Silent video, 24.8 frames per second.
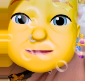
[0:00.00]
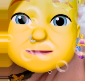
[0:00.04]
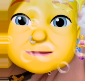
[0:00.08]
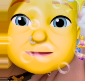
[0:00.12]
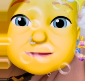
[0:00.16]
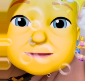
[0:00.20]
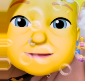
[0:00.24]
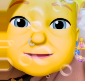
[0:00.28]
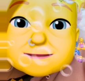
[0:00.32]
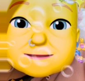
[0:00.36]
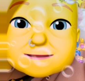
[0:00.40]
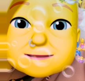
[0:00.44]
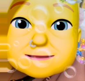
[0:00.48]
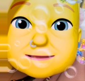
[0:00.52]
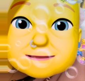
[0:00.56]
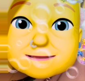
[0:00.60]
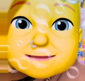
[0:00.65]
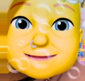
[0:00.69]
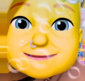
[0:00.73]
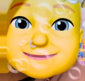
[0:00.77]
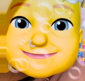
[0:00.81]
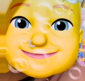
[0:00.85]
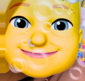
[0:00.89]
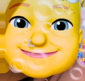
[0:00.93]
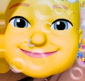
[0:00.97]

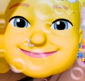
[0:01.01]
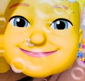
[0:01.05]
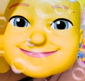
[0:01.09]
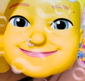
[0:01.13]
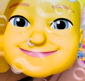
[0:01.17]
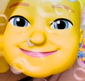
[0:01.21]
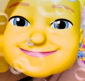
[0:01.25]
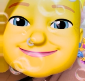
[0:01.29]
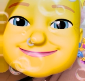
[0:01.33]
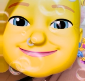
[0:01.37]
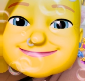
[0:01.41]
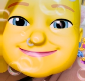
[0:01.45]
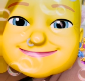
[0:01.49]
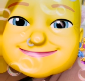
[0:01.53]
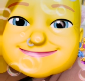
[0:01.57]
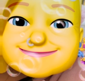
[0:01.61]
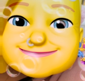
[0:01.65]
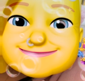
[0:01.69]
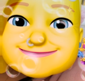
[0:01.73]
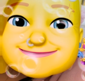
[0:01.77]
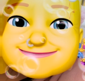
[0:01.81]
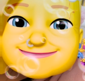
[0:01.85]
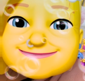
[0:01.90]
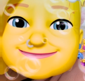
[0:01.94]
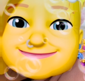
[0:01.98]

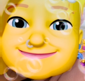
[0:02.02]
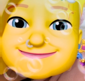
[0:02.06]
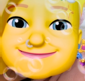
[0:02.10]
Nothing is said.